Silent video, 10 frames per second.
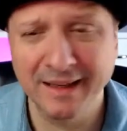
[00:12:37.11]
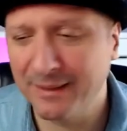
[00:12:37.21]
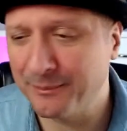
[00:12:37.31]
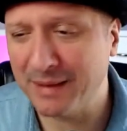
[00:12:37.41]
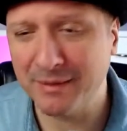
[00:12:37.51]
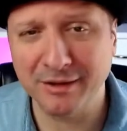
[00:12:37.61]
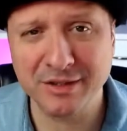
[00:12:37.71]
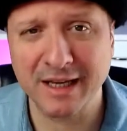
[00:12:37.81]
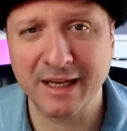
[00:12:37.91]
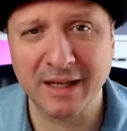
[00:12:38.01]
Maybe there's a
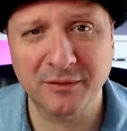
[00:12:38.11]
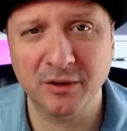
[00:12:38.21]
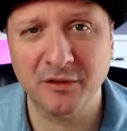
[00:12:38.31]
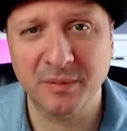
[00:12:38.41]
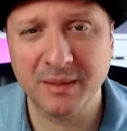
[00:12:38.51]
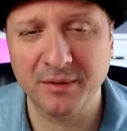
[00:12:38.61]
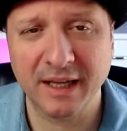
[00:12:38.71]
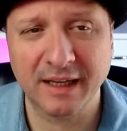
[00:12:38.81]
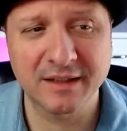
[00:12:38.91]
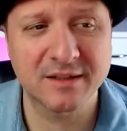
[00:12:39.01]
handful of people that
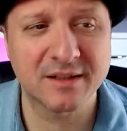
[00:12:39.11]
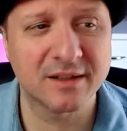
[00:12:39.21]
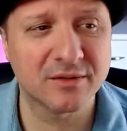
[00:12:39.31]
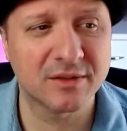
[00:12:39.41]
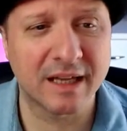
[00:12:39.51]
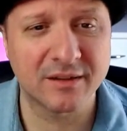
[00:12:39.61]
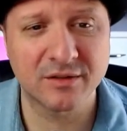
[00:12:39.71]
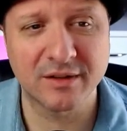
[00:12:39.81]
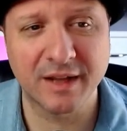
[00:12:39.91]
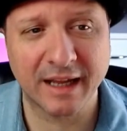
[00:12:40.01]
can still
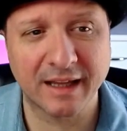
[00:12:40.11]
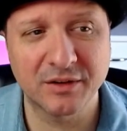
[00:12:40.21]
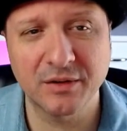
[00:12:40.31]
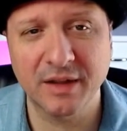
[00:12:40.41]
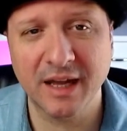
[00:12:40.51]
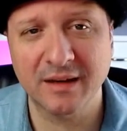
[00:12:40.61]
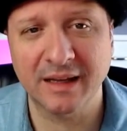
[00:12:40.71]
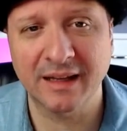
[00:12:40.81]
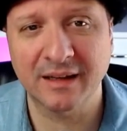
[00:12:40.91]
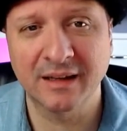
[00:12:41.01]
that can do that,
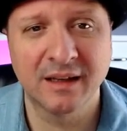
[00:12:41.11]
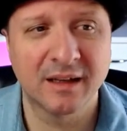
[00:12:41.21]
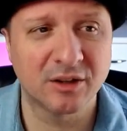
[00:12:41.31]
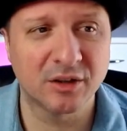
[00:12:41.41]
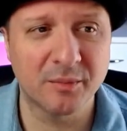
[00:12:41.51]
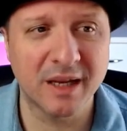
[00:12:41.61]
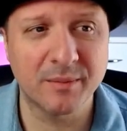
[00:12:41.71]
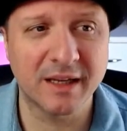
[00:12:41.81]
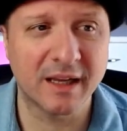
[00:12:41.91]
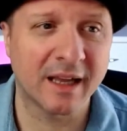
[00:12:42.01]
and maybe